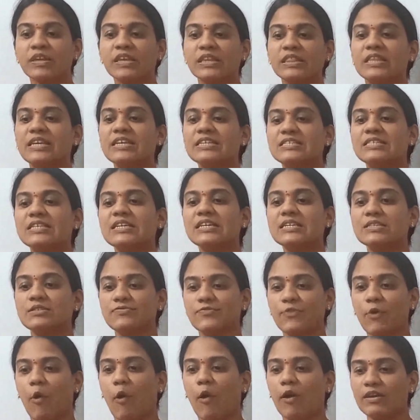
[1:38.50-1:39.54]
This is
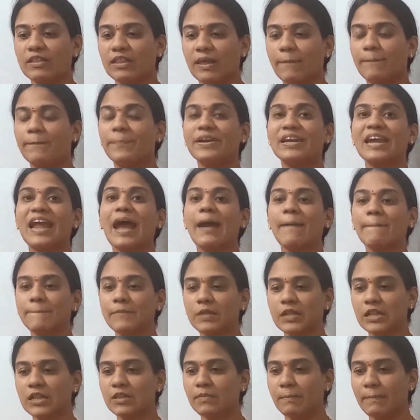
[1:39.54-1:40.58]
what the
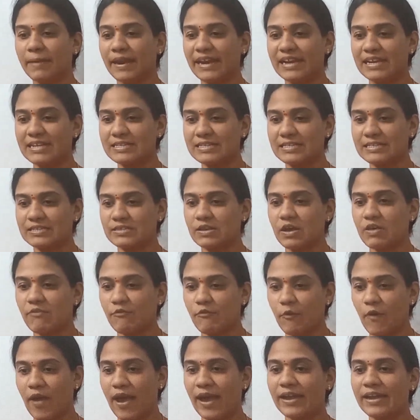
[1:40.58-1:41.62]
preamble means
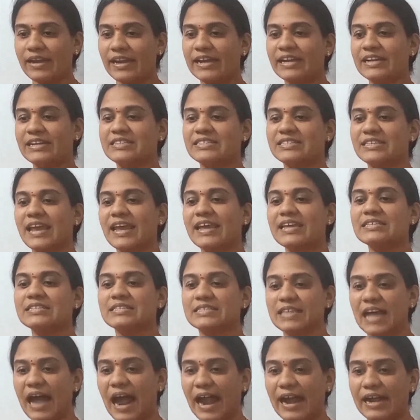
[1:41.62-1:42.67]
when it says
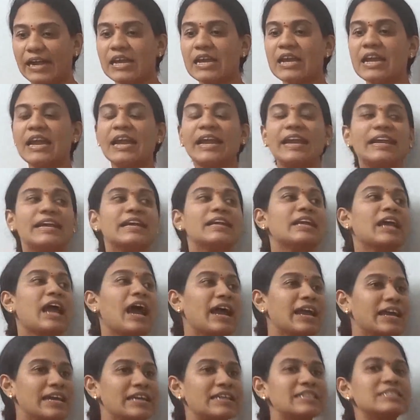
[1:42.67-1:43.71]
that
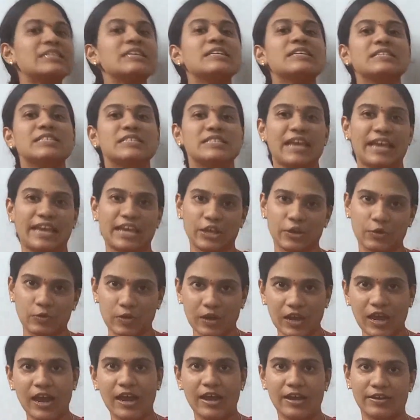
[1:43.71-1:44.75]
India is
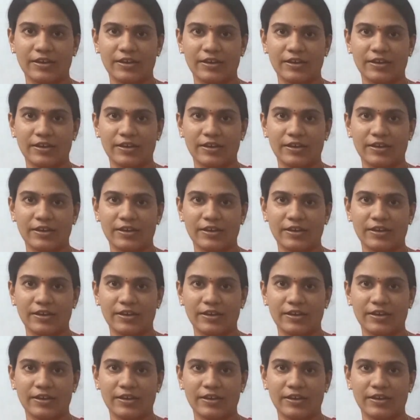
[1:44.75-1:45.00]
secular.